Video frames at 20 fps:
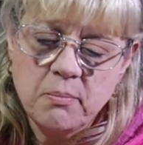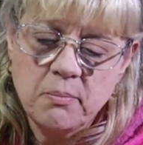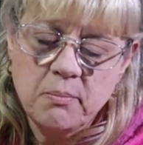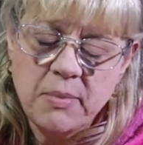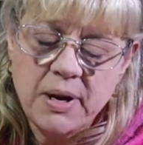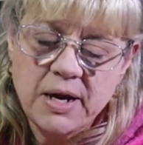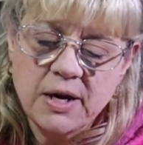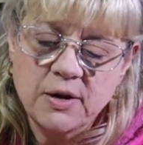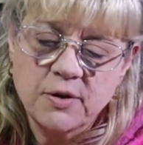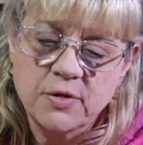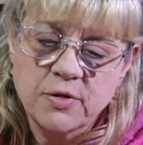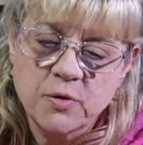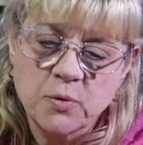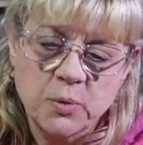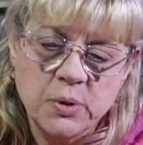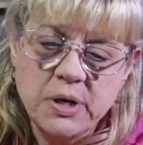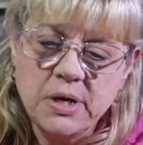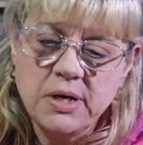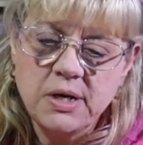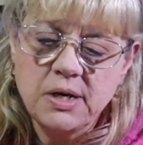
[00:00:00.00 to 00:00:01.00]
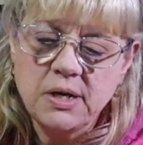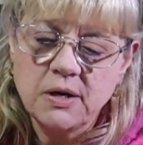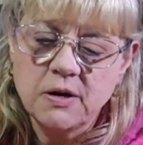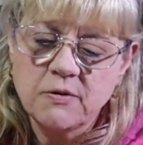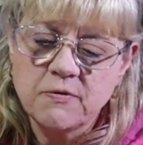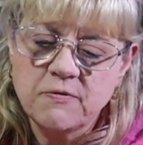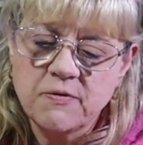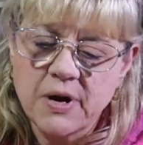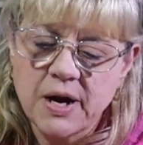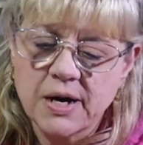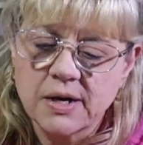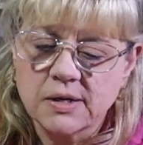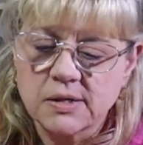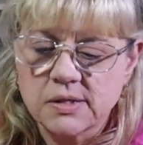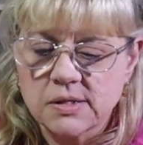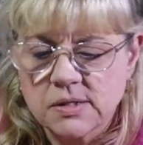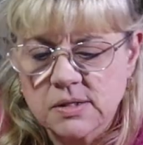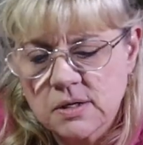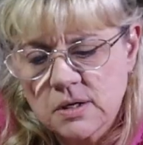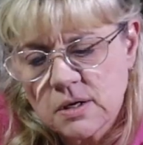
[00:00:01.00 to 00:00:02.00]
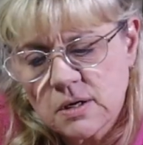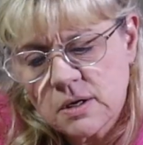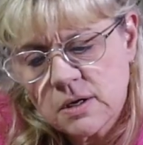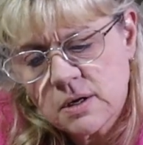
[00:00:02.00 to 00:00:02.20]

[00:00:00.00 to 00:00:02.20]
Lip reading: make 3D effects.